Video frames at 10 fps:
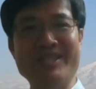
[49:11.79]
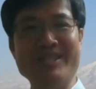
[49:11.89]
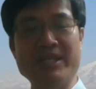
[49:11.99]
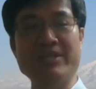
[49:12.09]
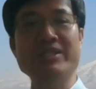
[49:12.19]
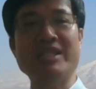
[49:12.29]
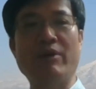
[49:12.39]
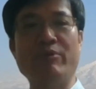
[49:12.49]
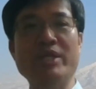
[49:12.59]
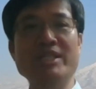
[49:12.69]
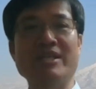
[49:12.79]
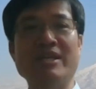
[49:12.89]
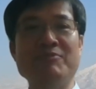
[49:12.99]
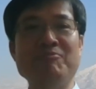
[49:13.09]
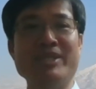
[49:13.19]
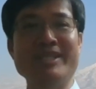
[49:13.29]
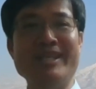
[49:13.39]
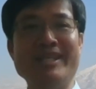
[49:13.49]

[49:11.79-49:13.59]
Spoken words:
current Taiwanese government